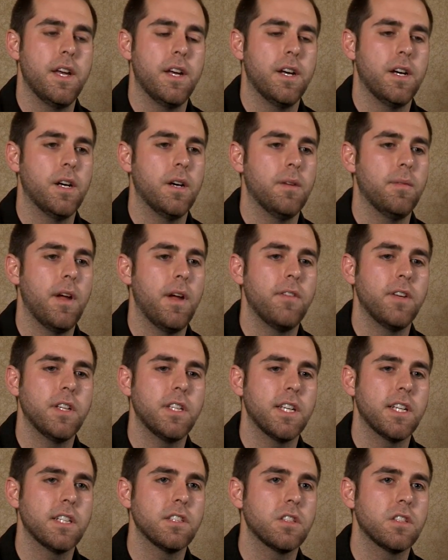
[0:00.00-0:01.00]

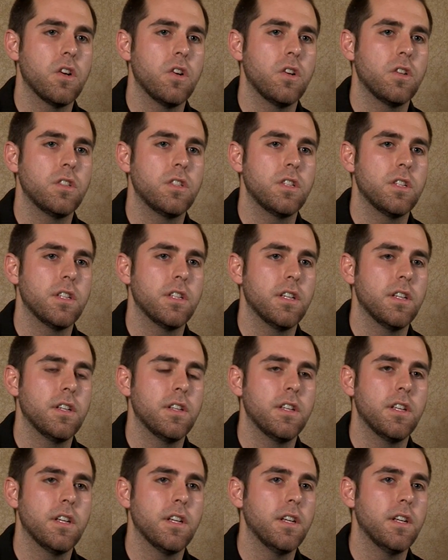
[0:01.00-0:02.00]
Everything's gone to
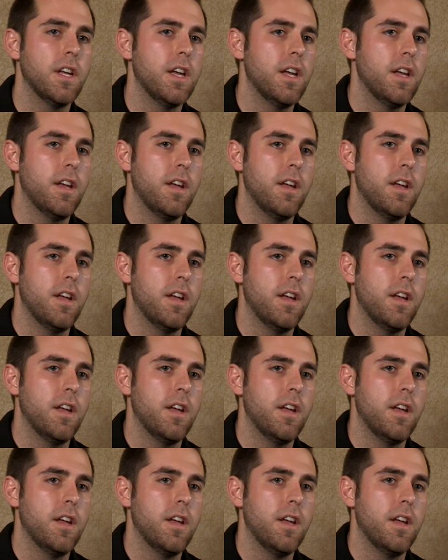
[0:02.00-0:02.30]
the